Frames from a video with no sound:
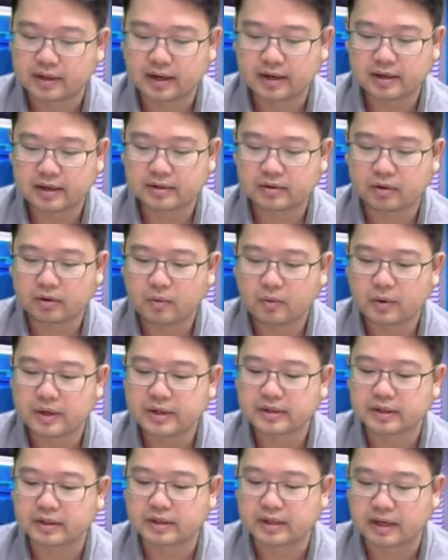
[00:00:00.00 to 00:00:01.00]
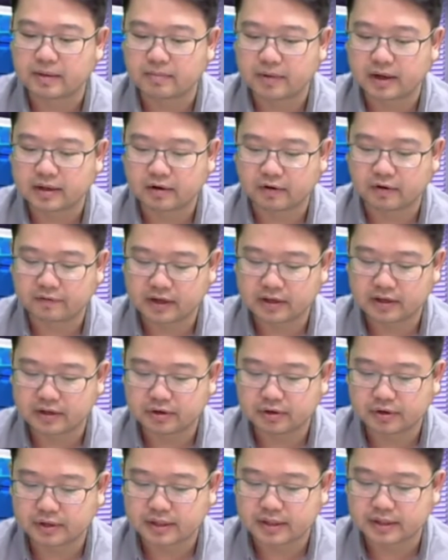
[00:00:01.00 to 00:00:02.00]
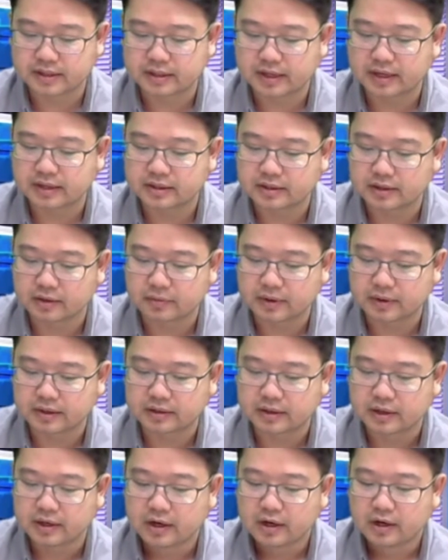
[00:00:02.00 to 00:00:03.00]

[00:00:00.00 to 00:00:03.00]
there is always a demand of interior design service.